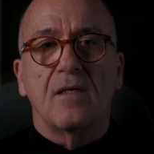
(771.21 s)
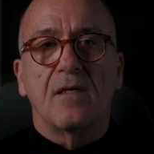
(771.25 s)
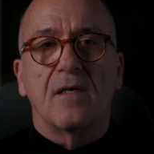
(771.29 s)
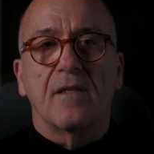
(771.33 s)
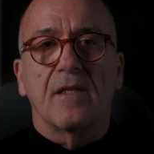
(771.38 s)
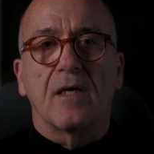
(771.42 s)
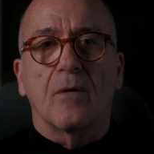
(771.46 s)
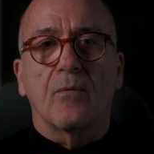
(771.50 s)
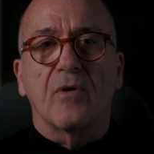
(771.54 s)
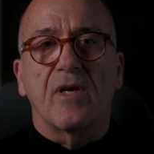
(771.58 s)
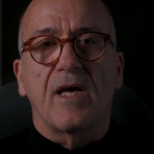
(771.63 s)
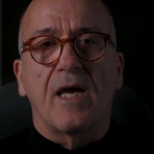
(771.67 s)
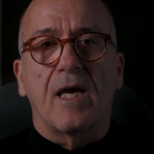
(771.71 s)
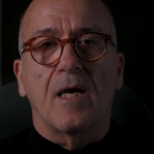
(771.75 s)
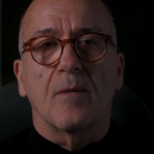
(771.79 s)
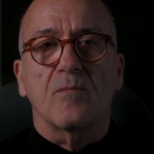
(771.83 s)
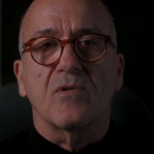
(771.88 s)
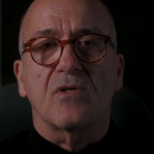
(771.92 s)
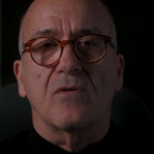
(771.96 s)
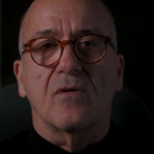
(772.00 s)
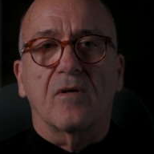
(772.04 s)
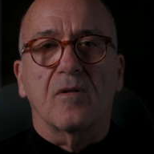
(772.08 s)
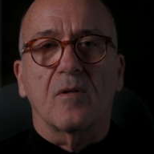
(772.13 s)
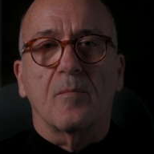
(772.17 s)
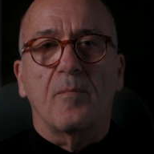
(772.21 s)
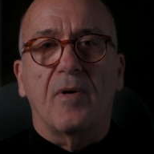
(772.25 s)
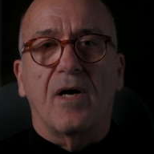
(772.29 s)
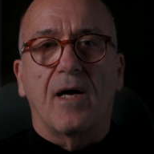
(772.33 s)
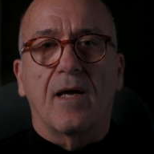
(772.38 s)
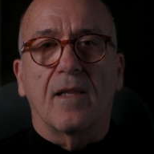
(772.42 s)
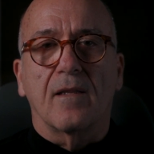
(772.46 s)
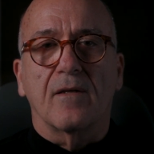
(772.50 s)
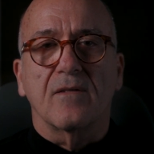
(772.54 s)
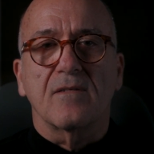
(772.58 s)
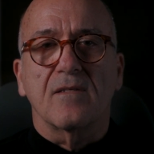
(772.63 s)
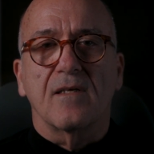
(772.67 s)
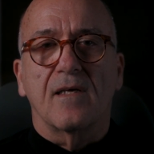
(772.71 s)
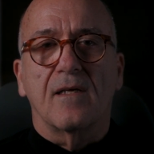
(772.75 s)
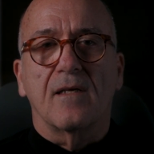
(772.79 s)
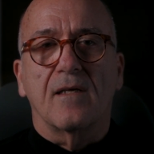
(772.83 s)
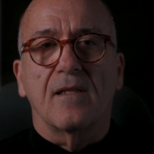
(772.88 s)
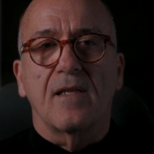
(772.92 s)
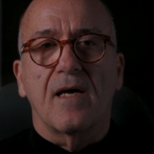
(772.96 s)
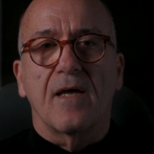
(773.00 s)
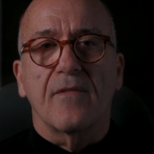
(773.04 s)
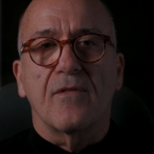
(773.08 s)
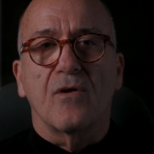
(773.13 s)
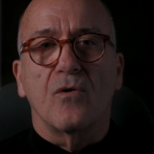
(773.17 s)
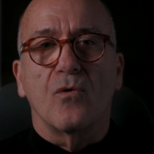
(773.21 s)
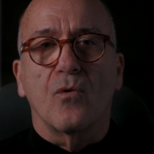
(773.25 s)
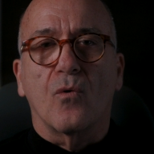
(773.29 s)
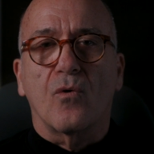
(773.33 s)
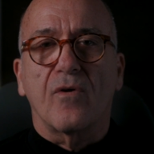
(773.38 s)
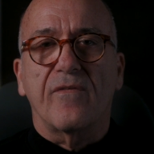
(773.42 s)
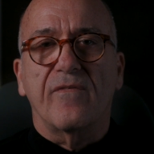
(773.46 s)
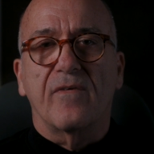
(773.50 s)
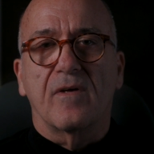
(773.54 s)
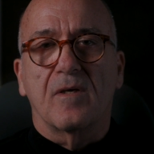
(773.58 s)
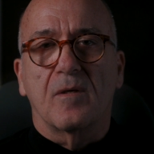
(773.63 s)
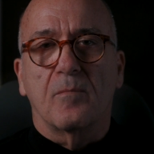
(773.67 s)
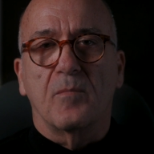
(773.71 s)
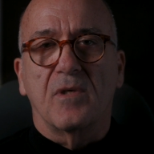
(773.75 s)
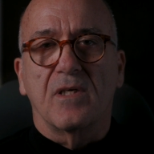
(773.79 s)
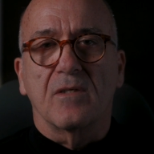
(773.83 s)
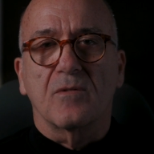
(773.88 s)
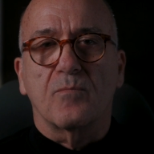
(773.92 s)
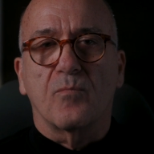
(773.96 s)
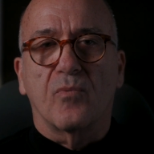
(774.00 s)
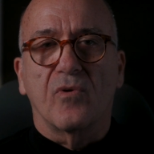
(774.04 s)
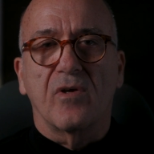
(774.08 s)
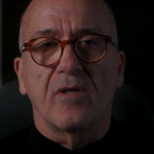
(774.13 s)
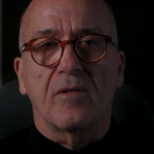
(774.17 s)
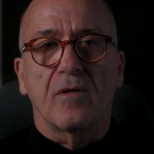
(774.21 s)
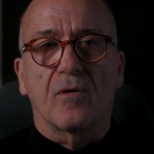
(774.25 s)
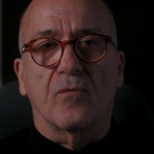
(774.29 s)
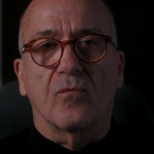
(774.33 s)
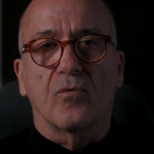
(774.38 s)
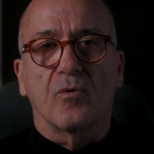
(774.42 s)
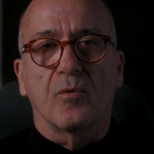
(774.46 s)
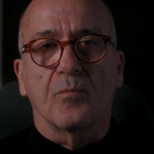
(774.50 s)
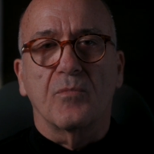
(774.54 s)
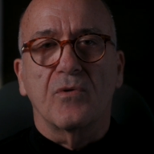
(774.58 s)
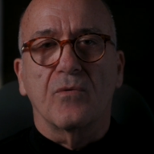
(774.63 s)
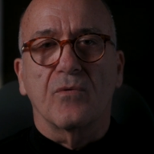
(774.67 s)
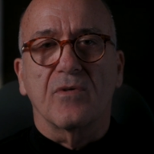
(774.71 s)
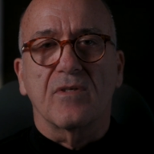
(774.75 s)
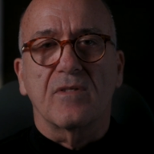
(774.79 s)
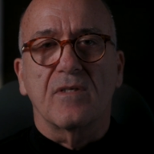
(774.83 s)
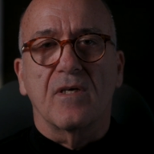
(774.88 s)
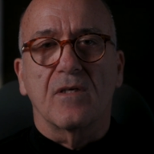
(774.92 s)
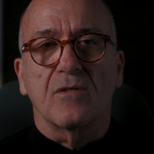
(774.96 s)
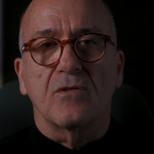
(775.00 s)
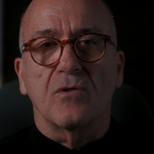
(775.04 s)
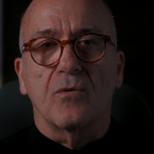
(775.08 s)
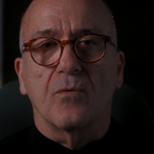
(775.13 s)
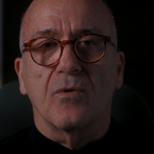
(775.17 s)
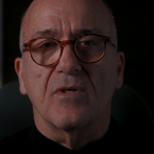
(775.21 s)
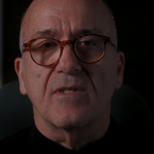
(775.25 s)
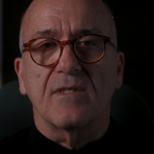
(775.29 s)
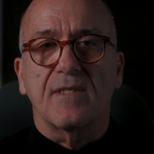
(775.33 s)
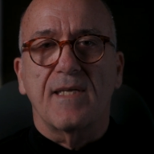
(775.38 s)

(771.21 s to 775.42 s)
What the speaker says: that would hamstring the pilots and allow the North Vietnamese breathing room to assess U.S.